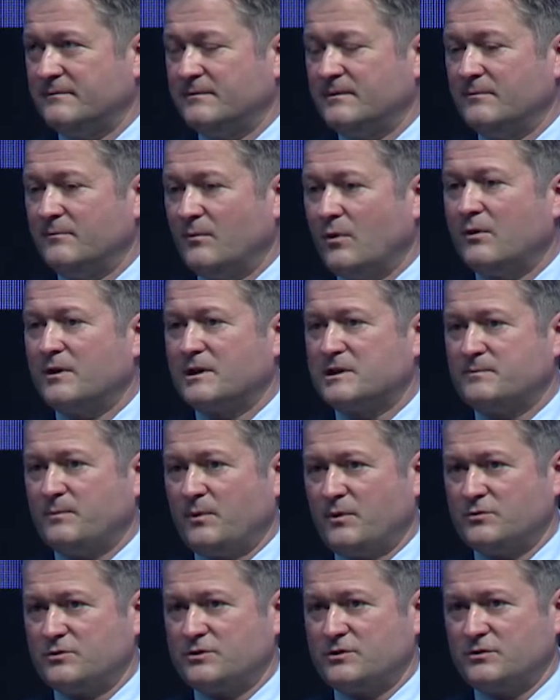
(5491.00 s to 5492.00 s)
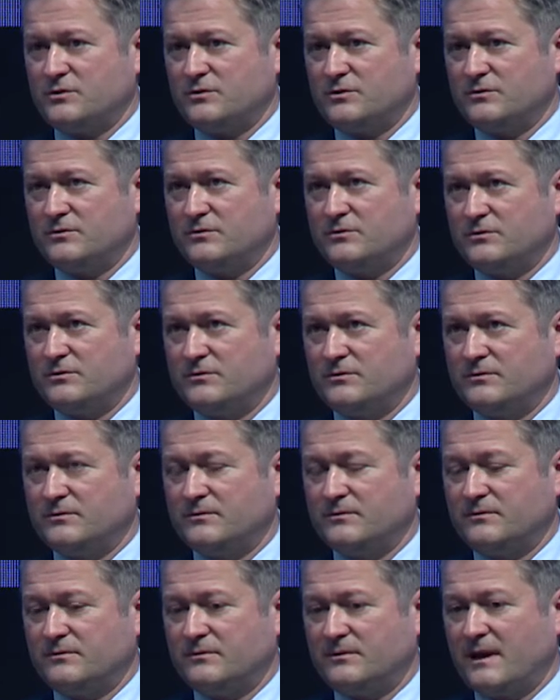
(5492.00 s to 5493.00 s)
more exposed
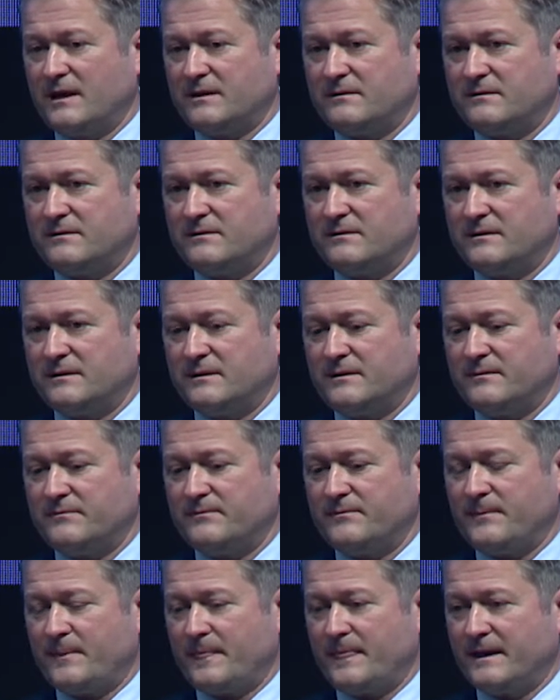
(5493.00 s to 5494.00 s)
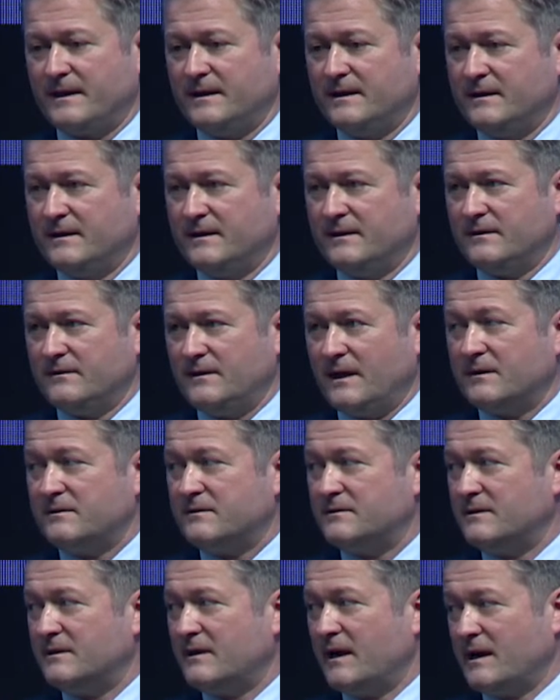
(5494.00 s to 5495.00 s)
to that
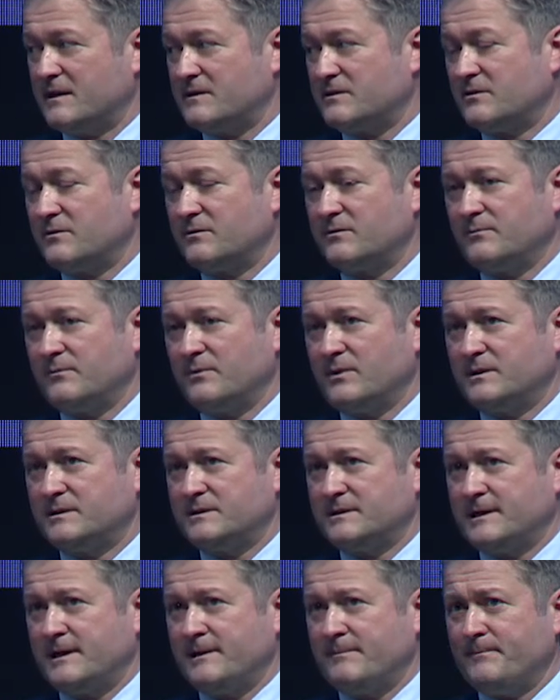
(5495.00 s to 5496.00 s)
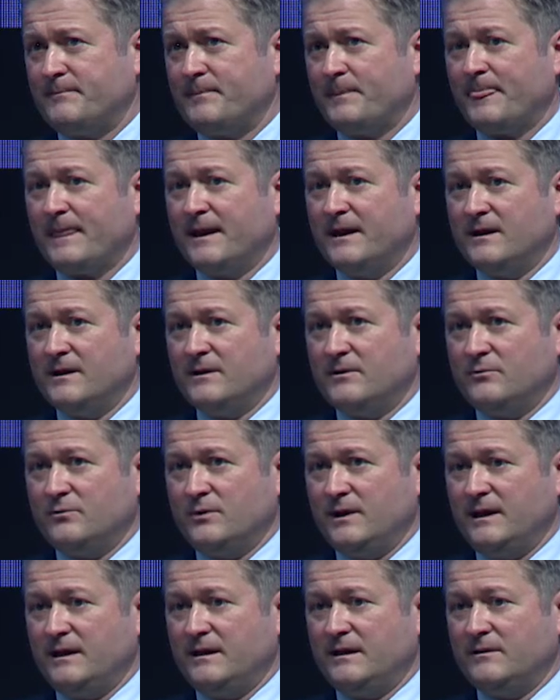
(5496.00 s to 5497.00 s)
that hazard. But
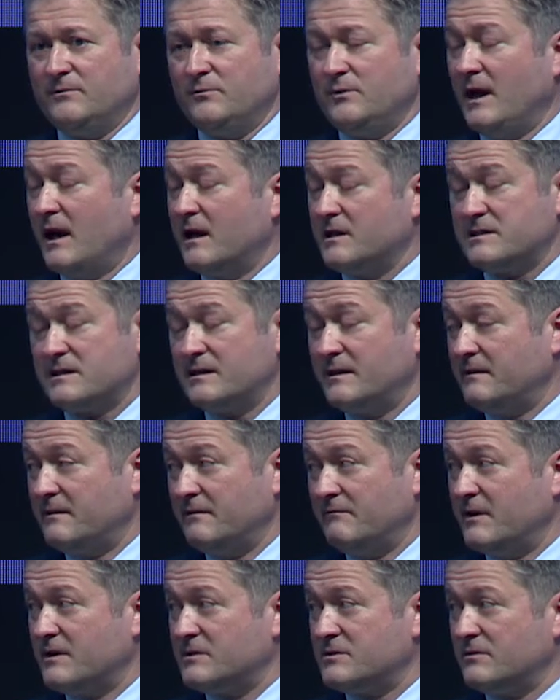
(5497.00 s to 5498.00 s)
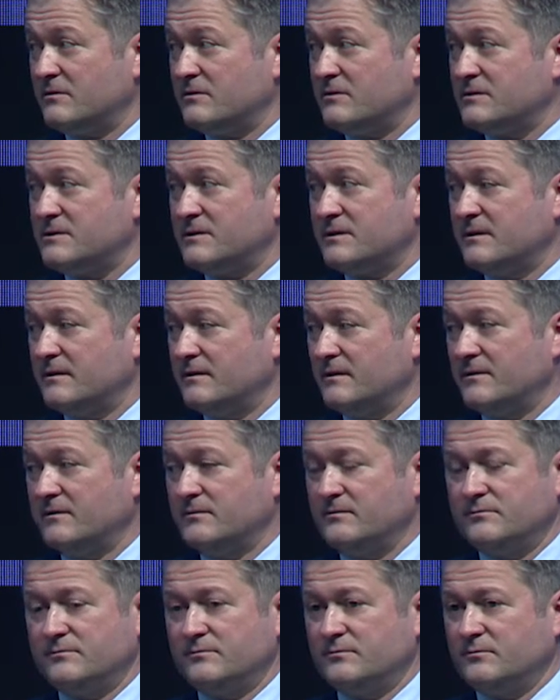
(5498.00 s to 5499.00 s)
we isolate the vessels.
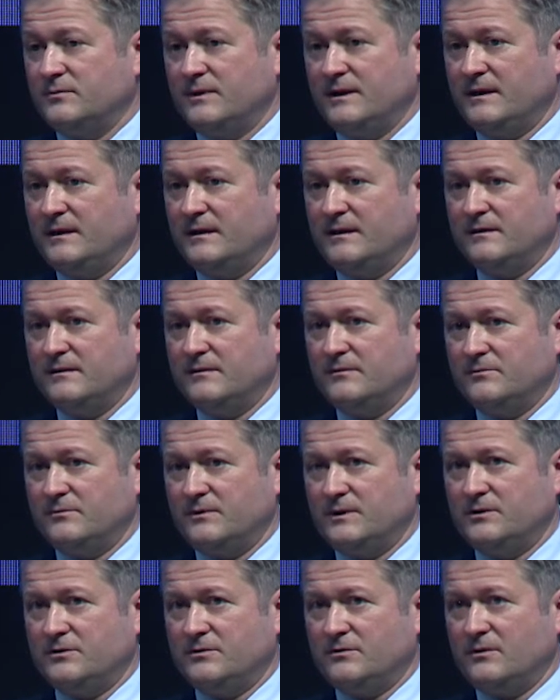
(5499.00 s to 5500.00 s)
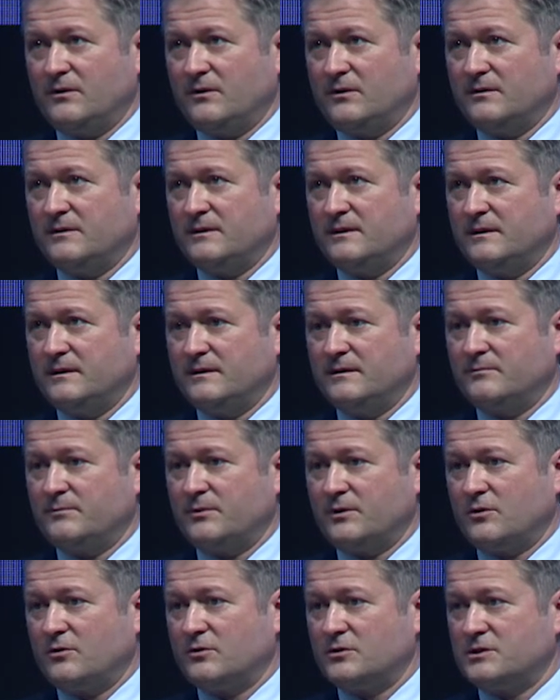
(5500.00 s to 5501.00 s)
We do all the
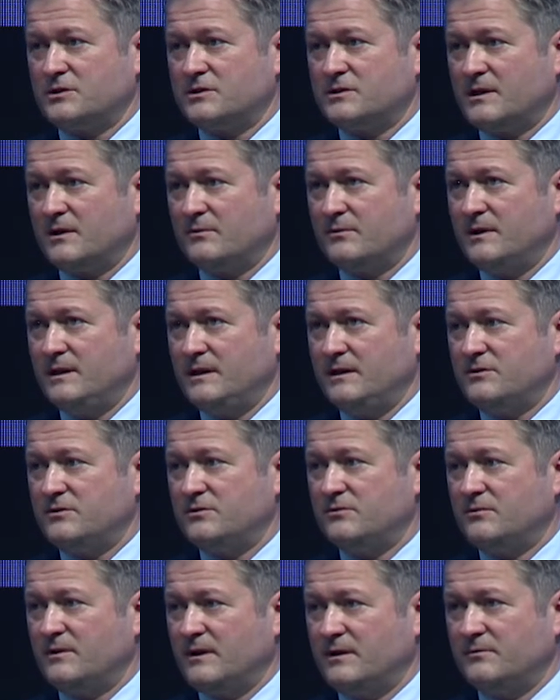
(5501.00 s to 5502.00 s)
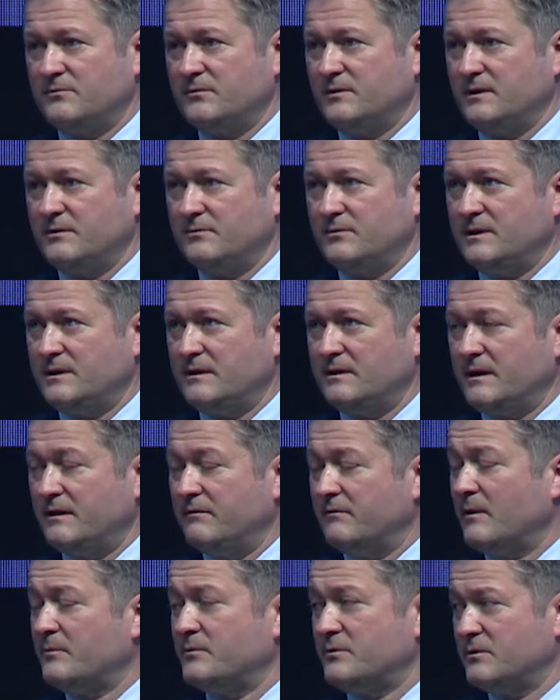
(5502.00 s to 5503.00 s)
precautions that we need to, and we
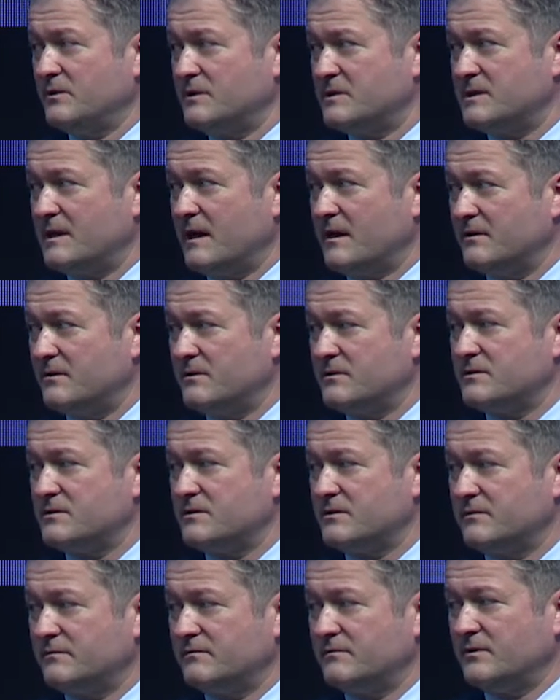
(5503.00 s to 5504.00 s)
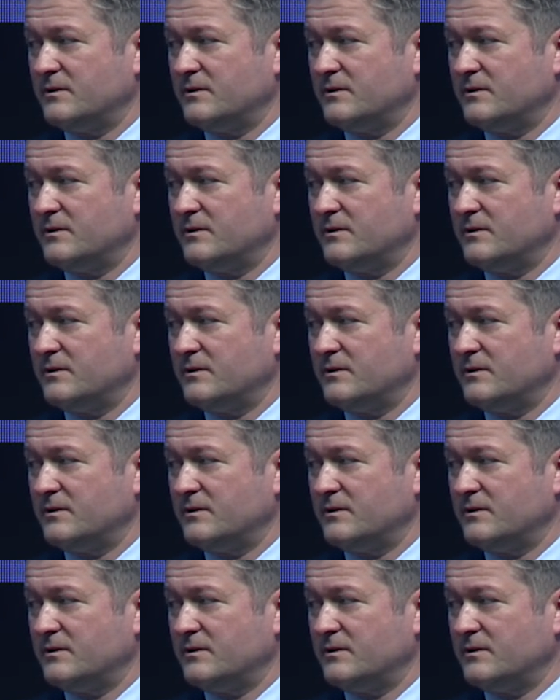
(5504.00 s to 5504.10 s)
live up to the standards of